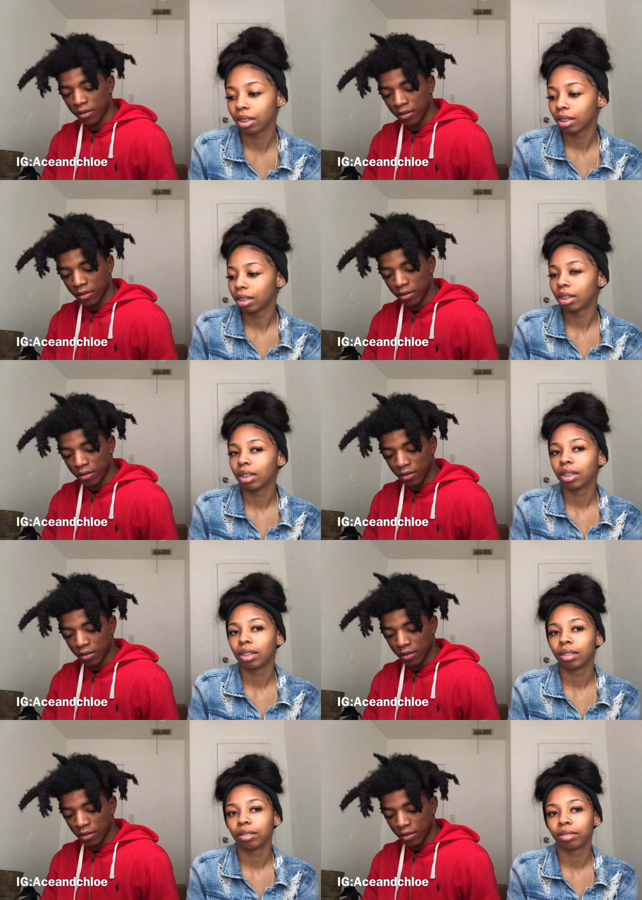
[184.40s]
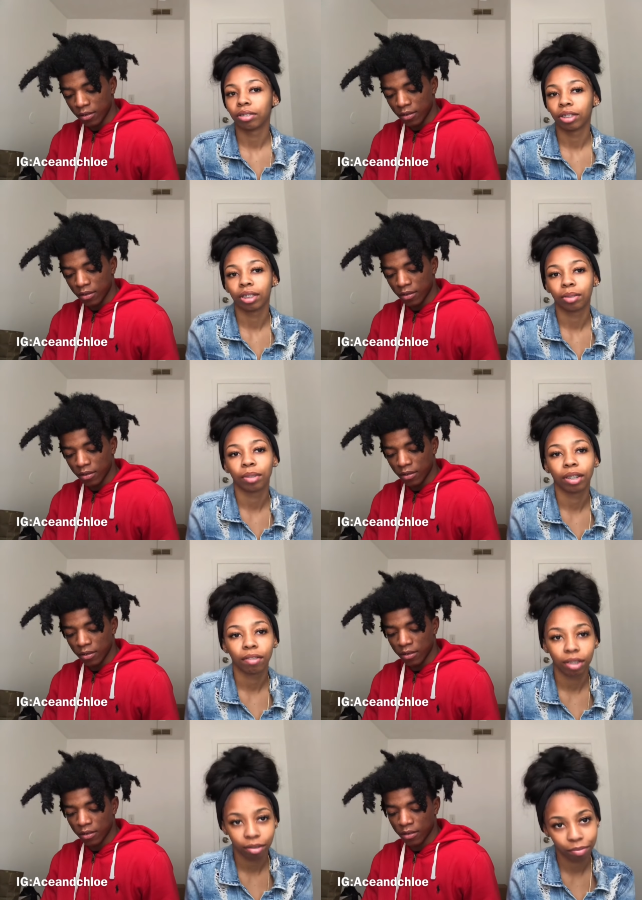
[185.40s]

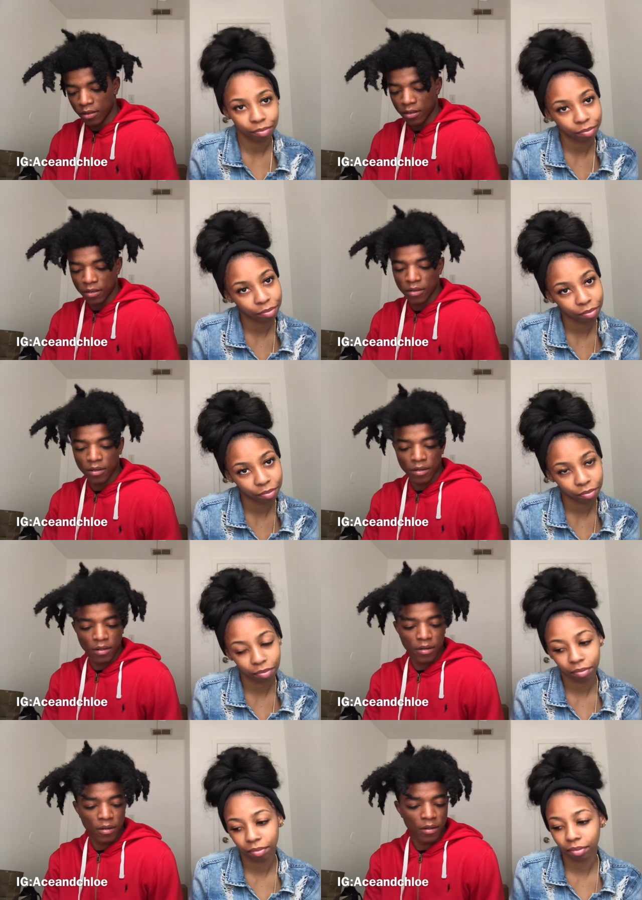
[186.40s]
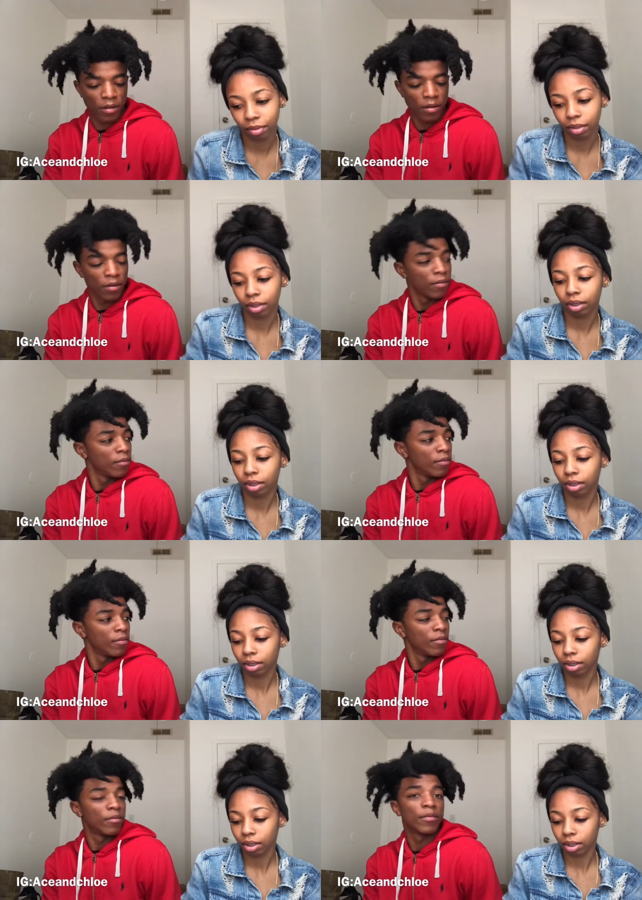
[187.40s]

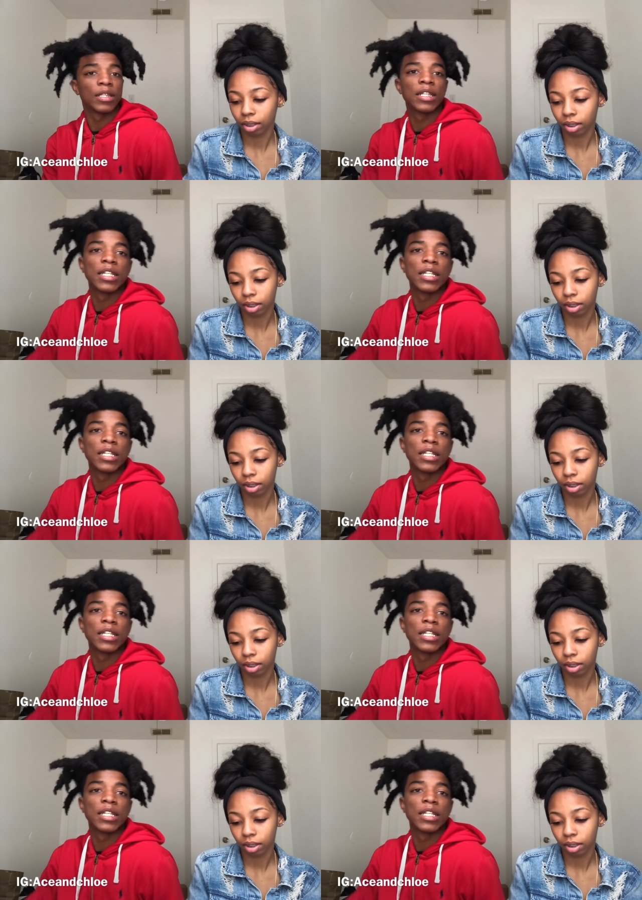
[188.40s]
(no one is talking)